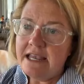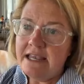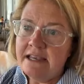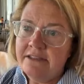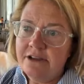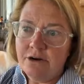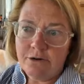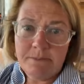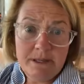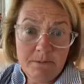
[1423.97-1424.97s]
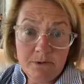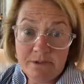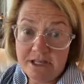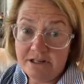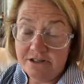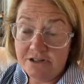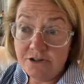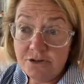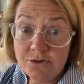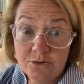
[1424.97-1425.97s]
And there are people that
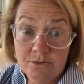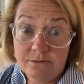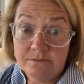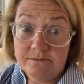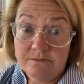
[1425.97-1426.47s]
do